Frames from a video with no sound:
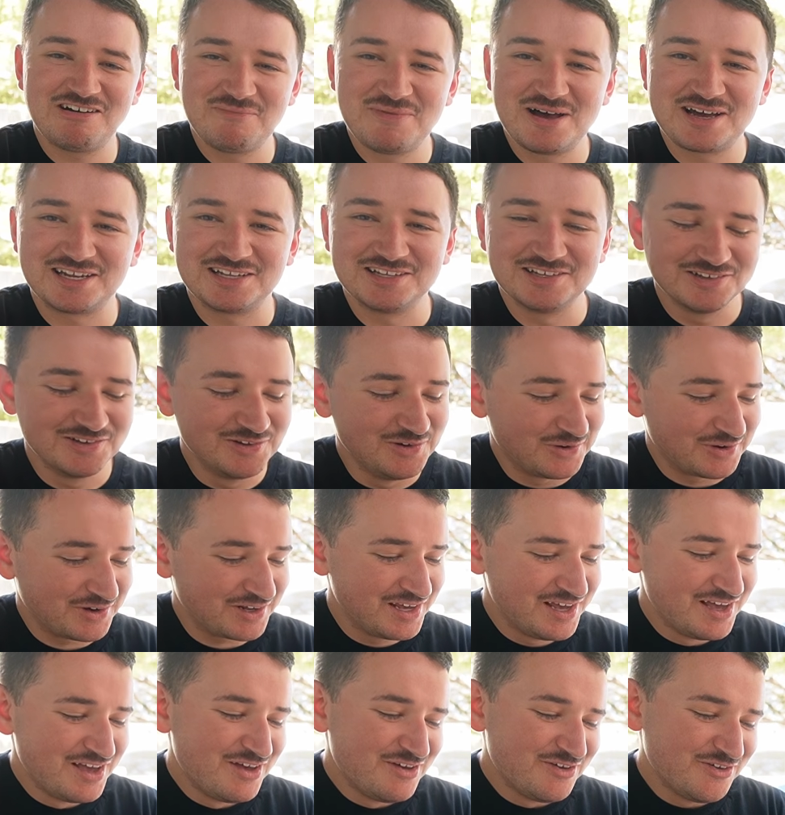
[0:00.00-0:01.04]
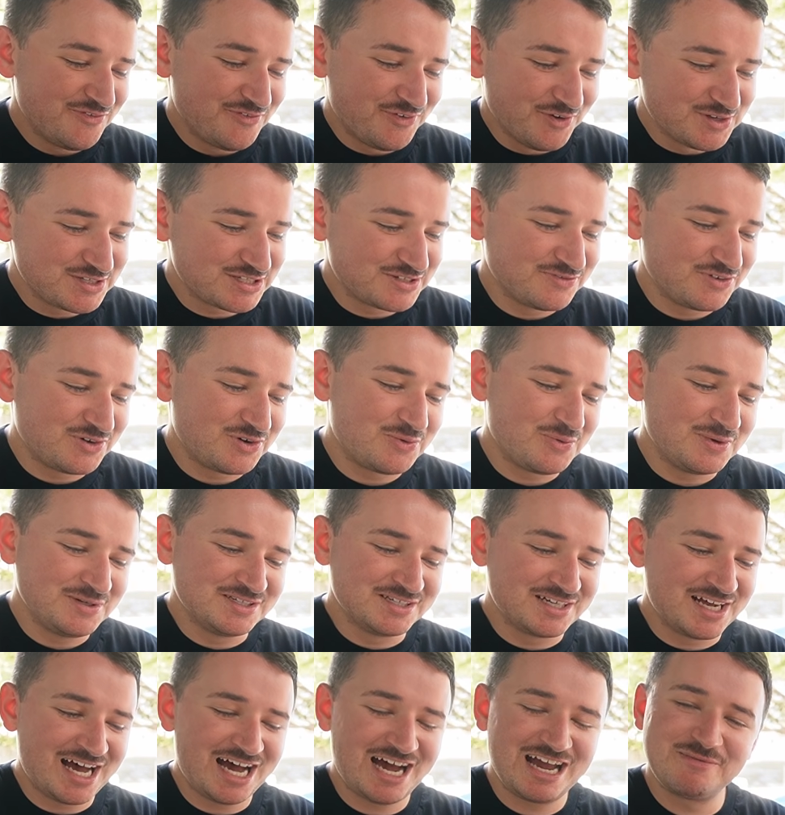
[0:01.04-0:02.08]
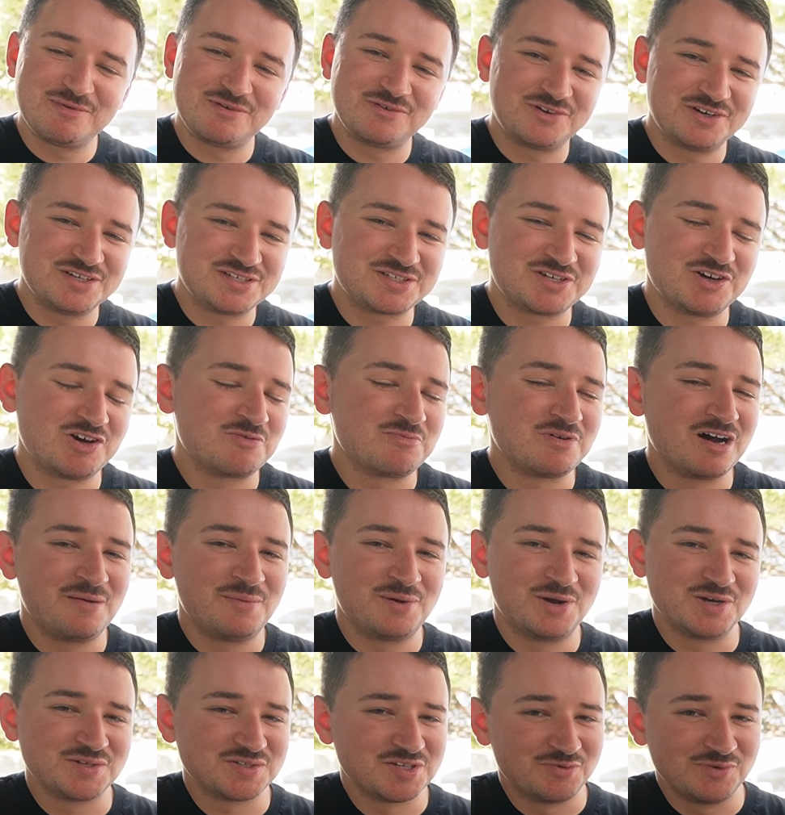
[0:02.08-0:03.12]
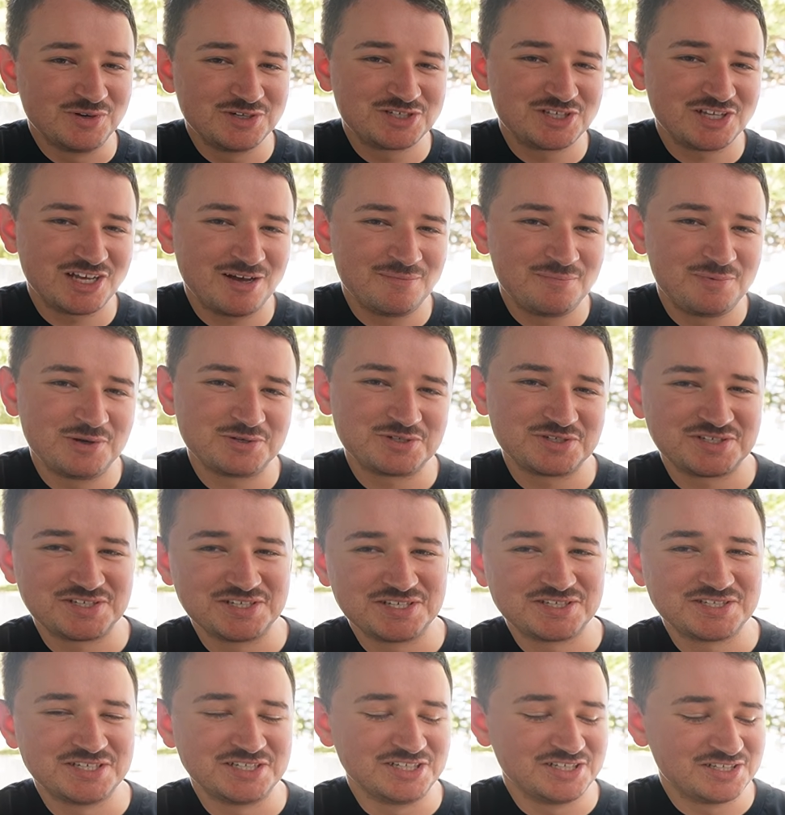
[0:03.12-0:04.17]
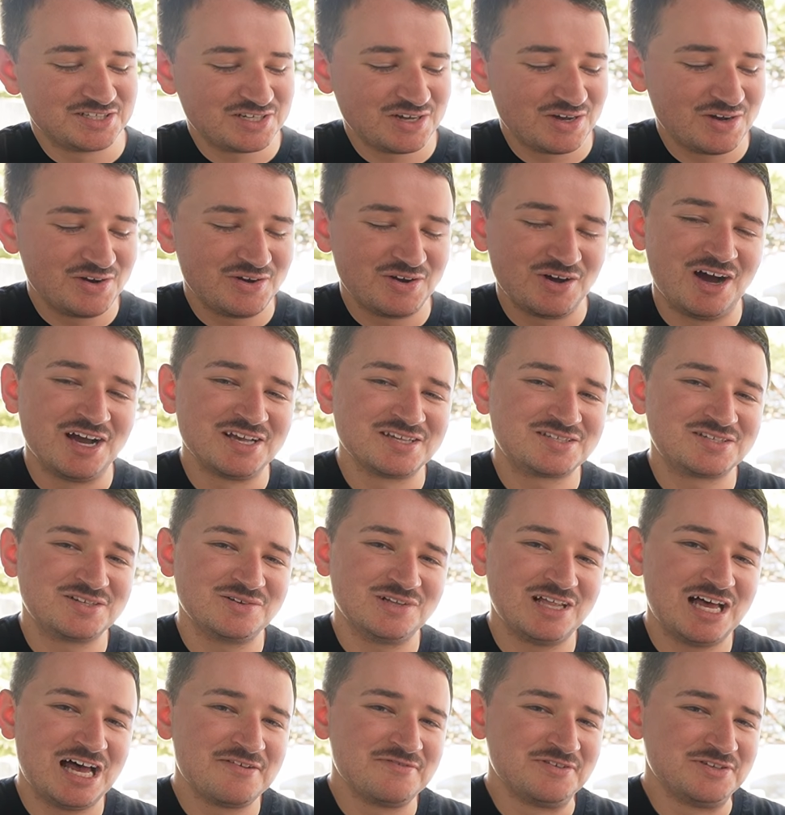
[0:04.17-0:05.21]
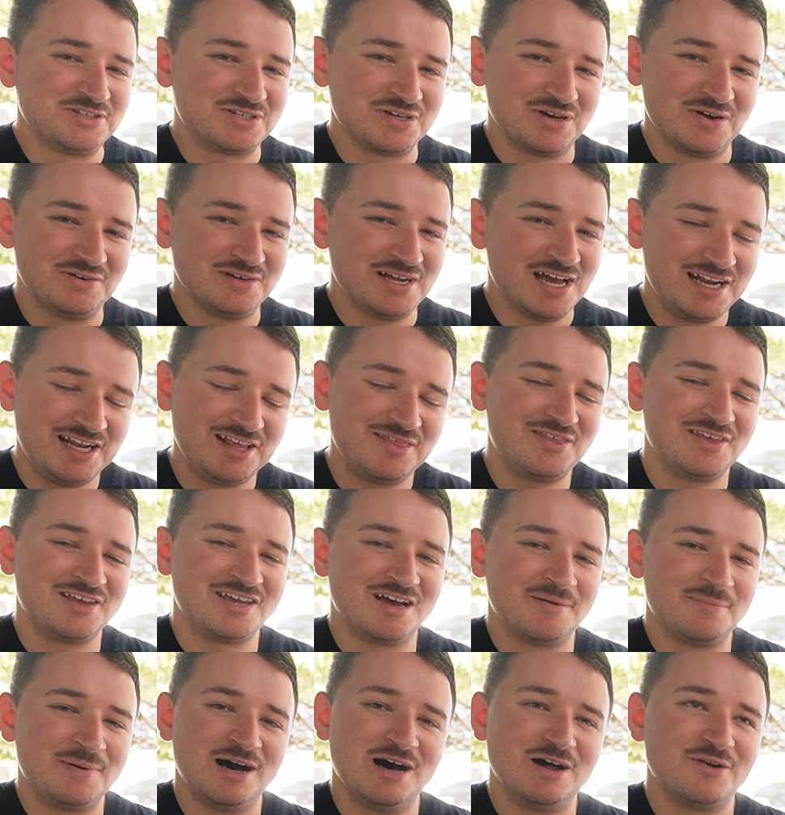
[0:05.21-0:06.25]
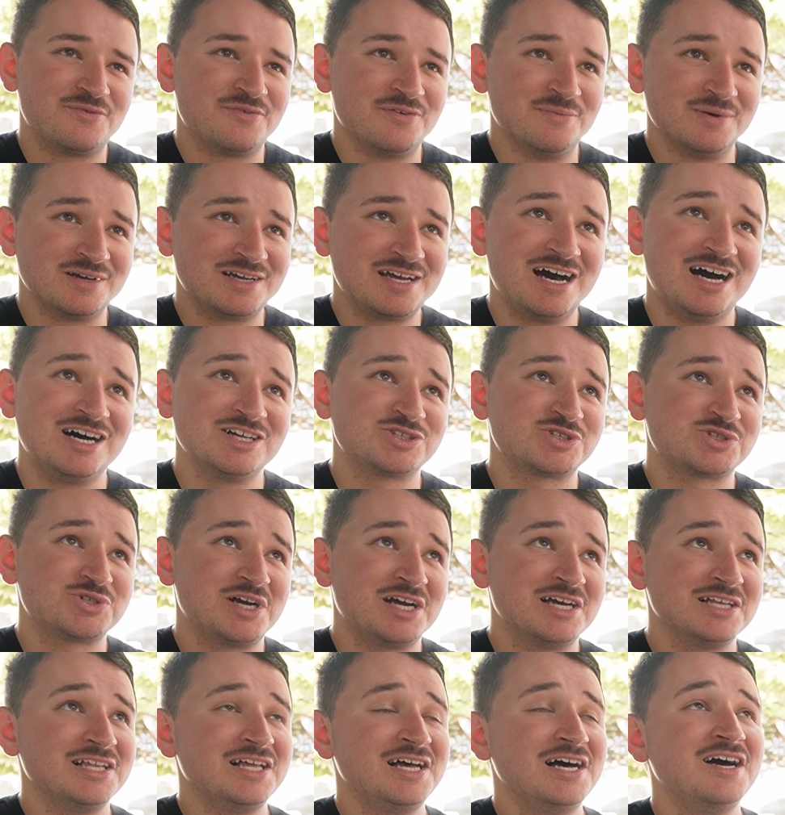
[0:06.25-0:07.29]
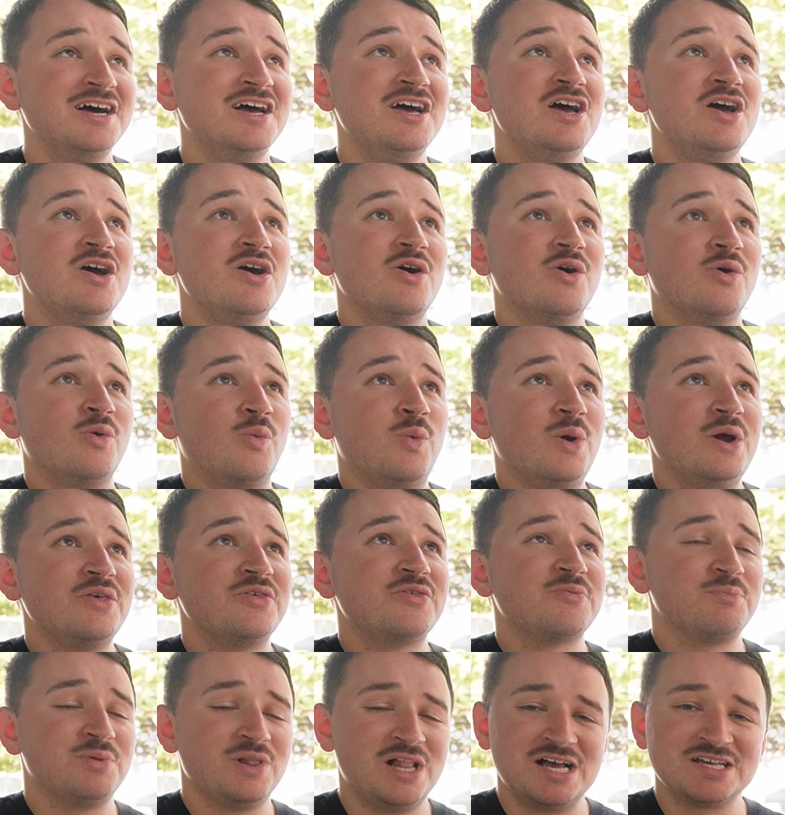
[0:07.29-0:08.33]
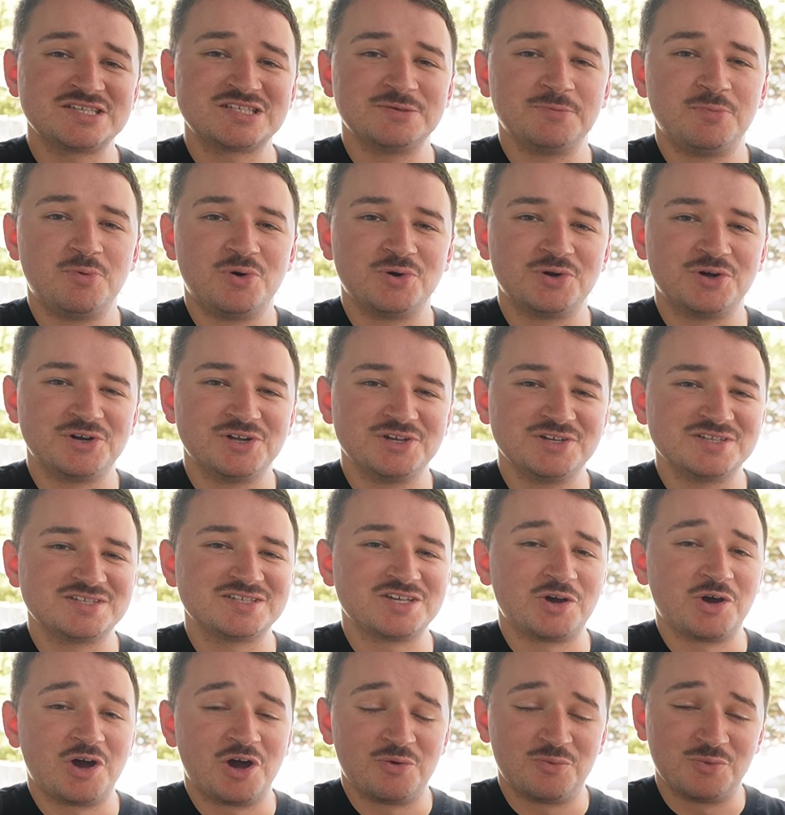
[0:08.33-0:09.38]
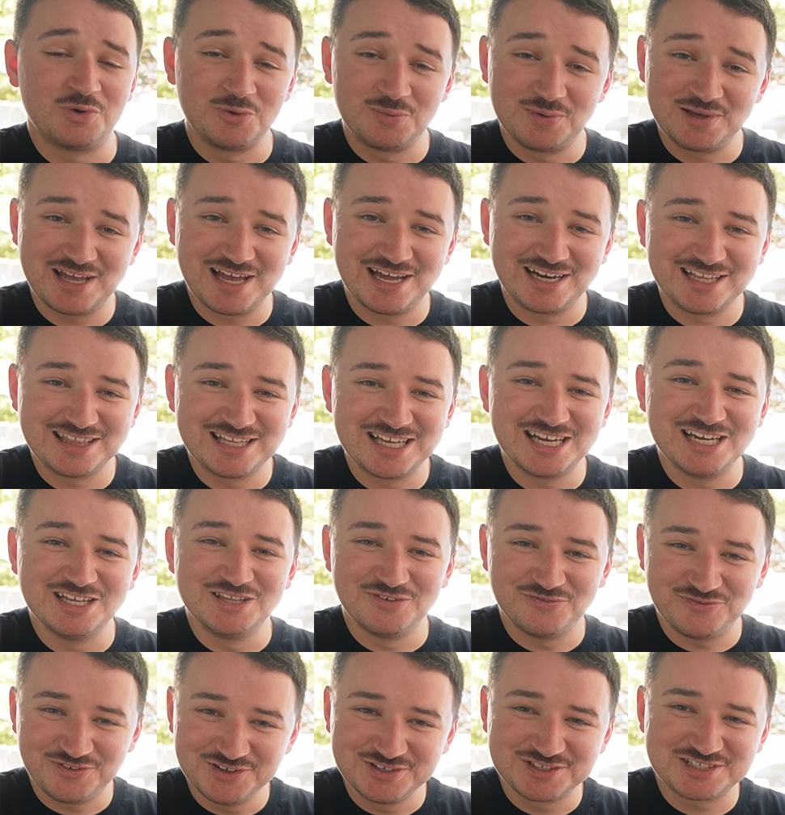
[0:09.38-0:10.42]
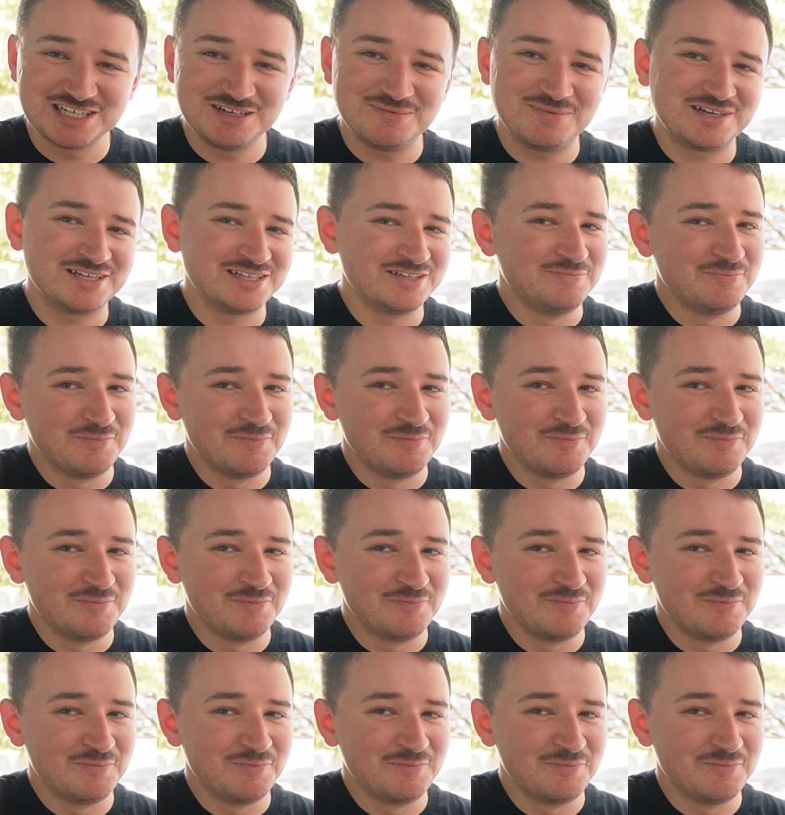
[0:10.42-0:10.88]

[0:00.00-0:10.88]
made it look. First of all, we did a Heyman Reese tow bar because originally I purchased this thing to tow. I still haven't towed anything apart from a car trailer with plasterboard on it, so I will be getting there in the future, but at the